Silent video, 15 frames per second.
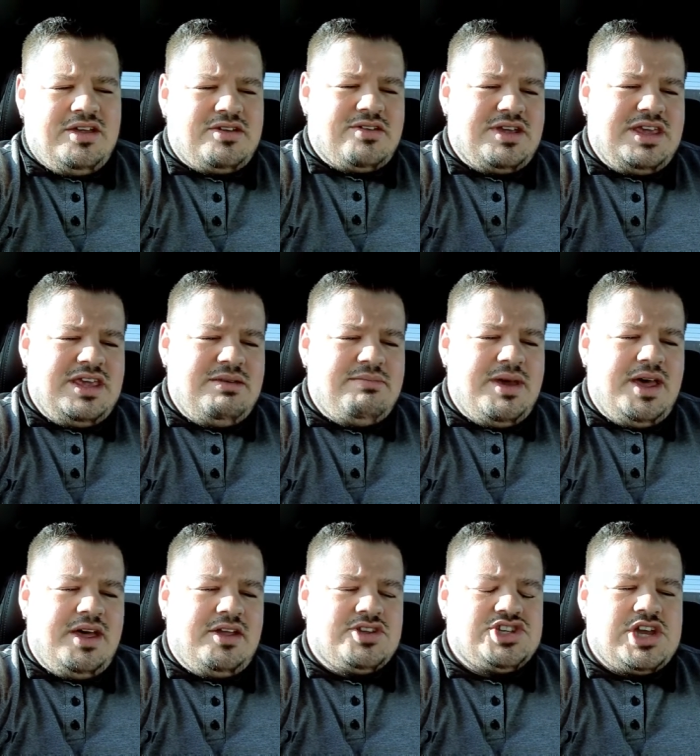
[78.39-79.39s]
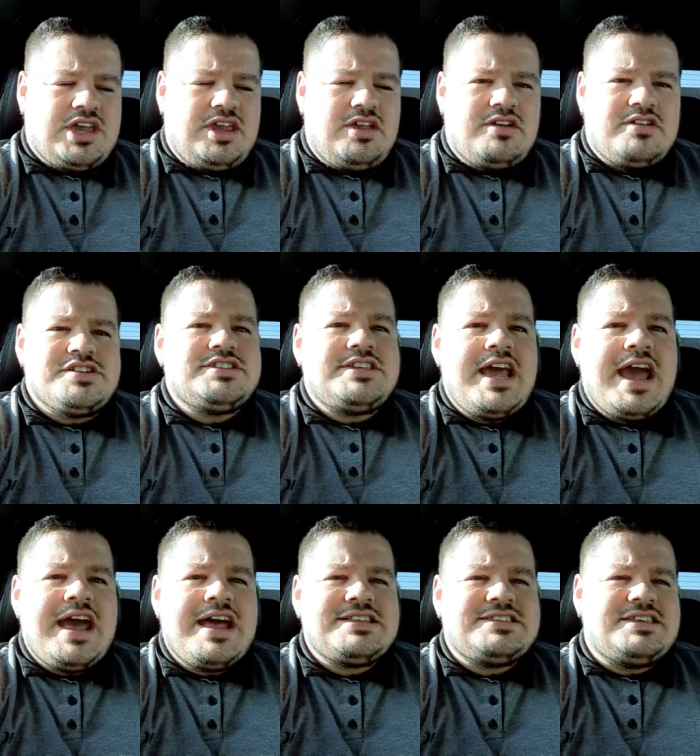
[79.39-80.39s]
your email, checking your
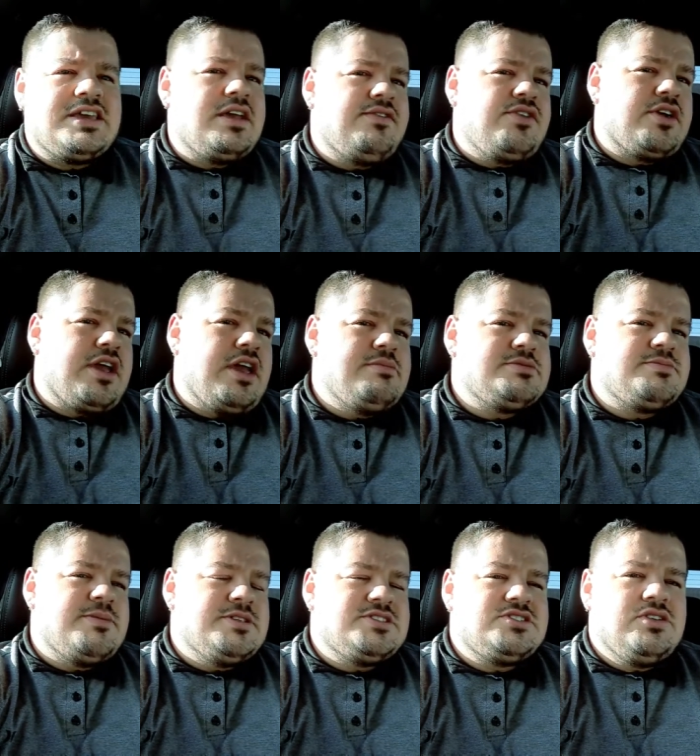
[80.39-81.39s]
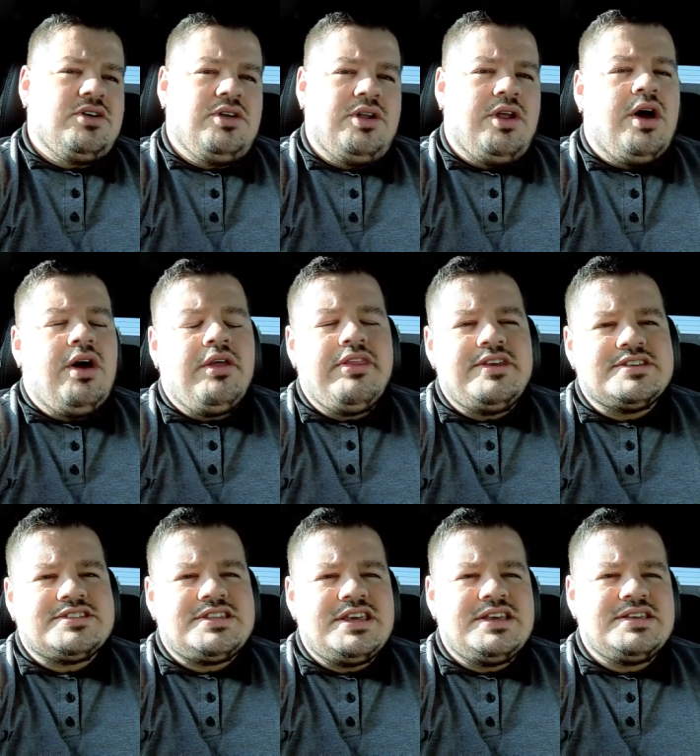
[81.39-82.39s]
stats, seeing if your game's been sold, all
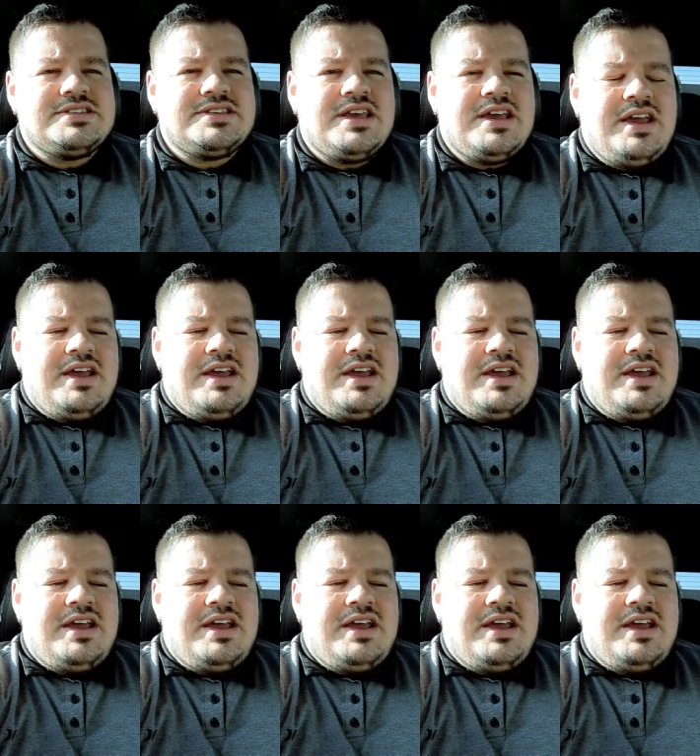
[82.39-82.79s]
these things